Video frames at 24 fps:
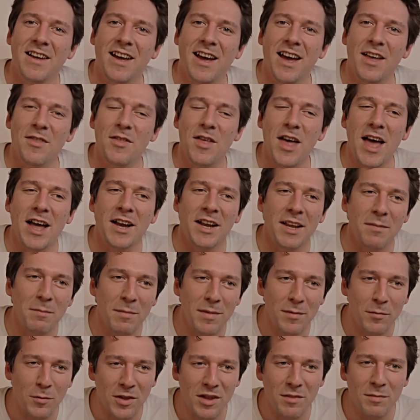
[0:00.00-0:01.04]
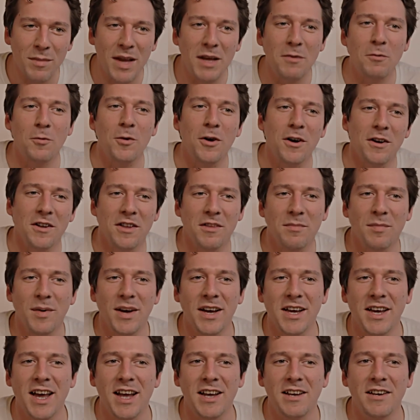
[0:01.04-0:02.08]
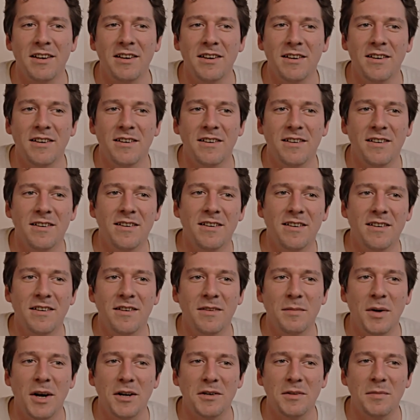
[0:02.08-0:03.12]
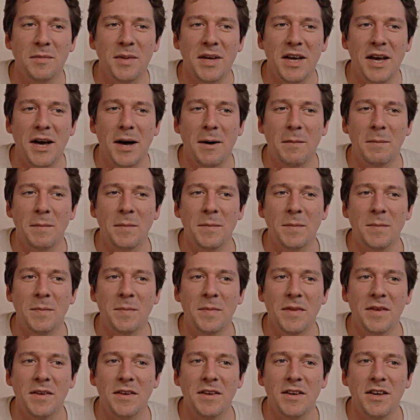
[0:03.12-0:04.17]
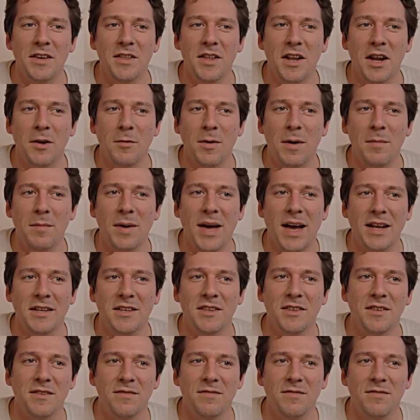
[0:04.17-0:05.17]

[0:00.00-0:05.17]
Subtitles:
And then it was made worse by getting mugged and beat up. And then I went back to the